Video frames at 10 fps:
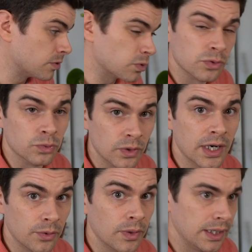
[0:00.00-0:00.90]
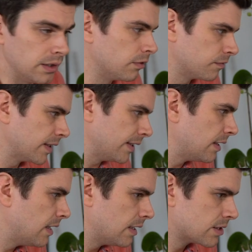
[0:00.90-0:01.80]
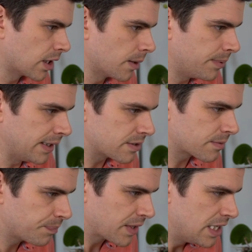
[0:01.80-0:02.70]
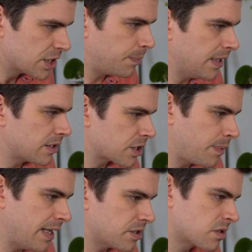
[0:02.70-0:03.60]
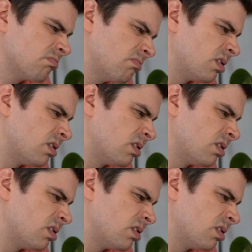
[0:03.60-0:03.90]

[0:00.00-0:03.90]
it was a really, really lovely timepiece. Spinnaker Spence,